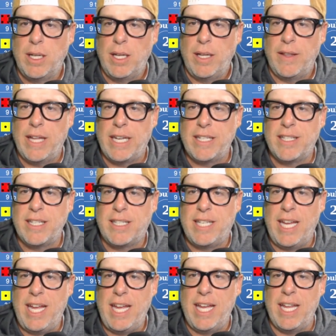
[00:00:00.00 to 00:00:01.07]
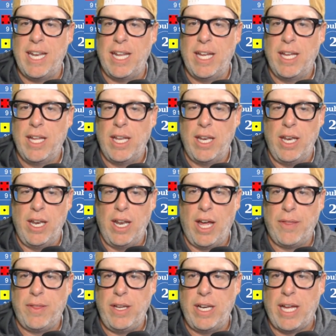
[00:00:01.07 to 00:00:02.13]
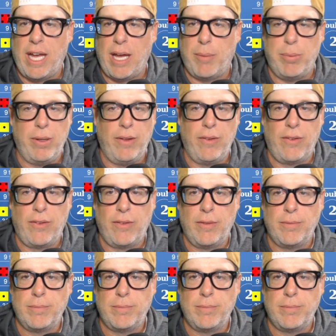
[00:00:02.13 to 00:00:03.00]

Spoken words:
That is a 10. Nothing happens.